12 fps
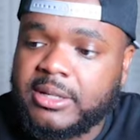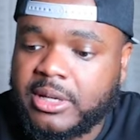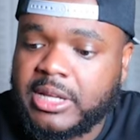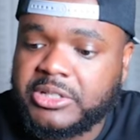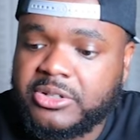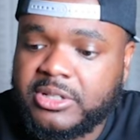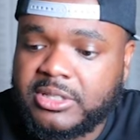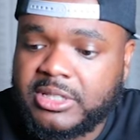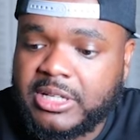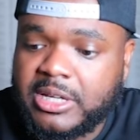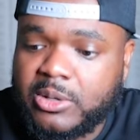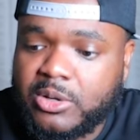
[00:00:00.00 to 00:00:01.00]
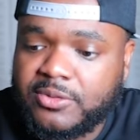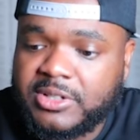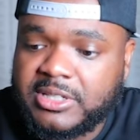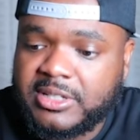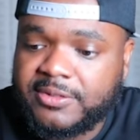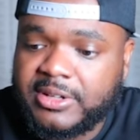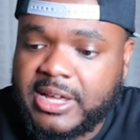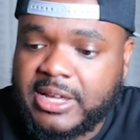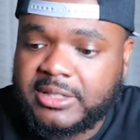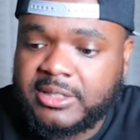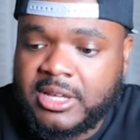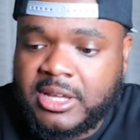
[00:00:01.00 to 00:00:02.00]
And as you can see, a lot of these different
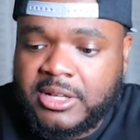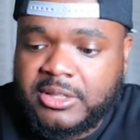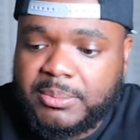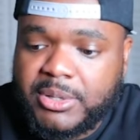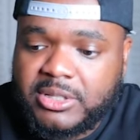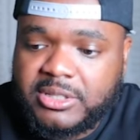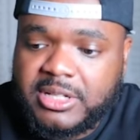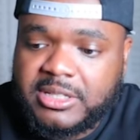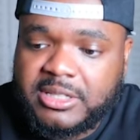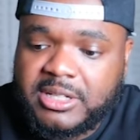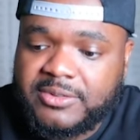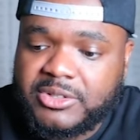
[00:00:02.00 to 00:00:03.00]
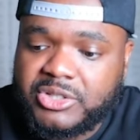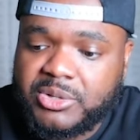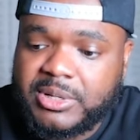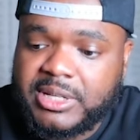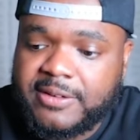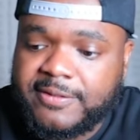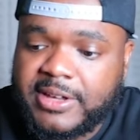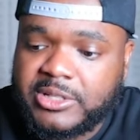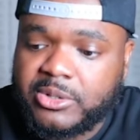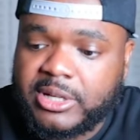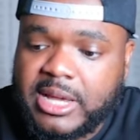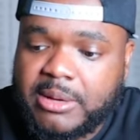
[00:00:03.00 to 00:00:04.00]
ads, the person isn't even showing their
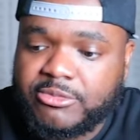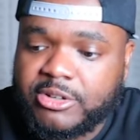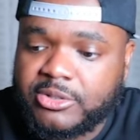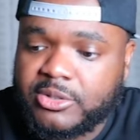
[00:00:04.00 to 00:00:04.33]
face on camera.